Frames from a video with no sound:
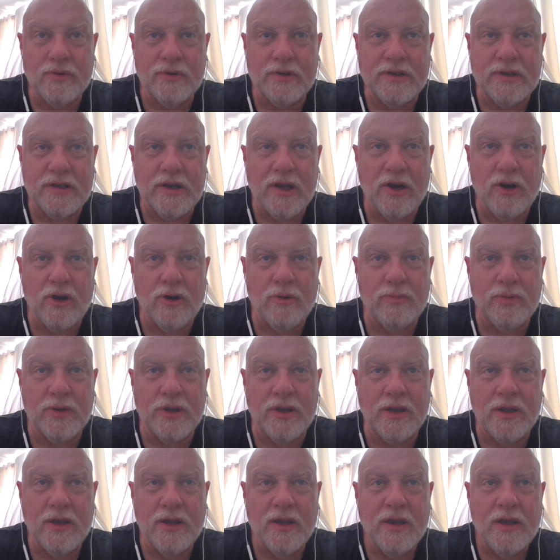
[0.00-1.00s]

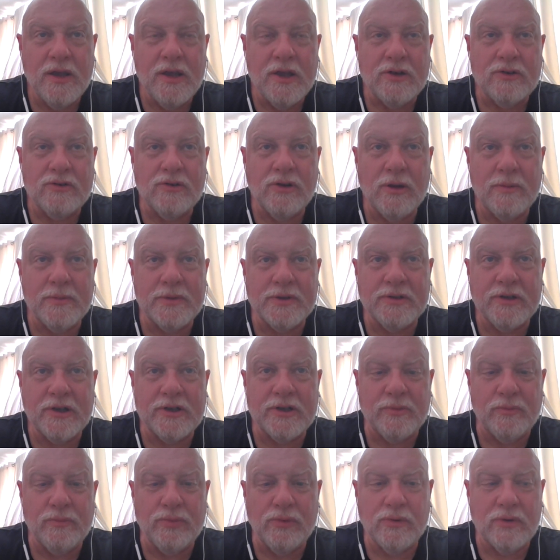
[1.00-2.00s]
terribly traumatized
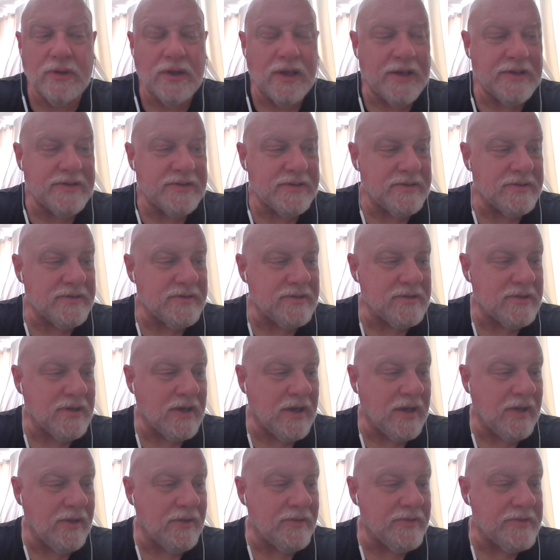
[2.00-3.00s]
and brutalized as a
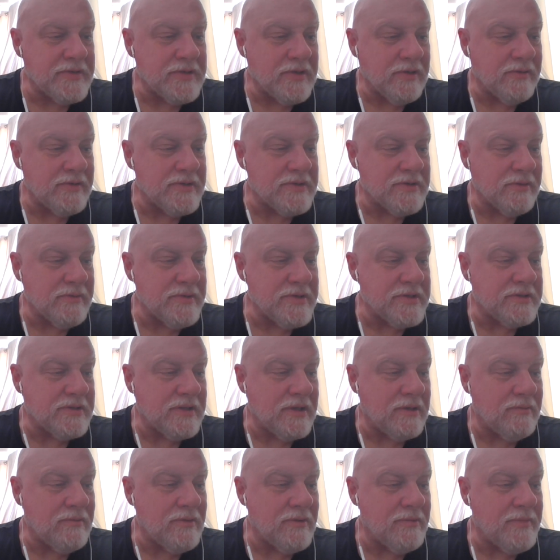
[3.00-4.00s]
child, so it's always
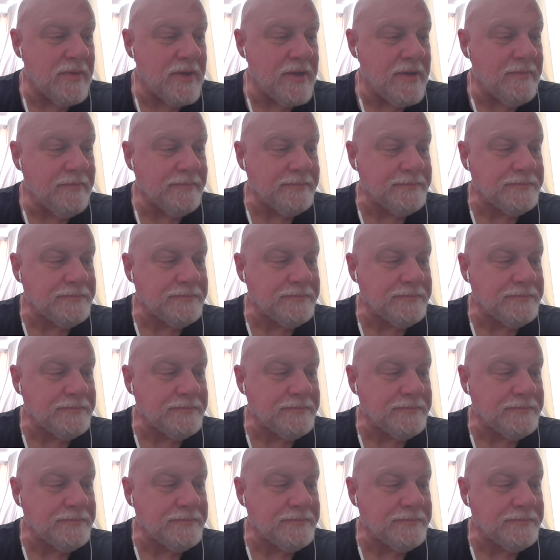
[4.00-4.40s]
stayed with me.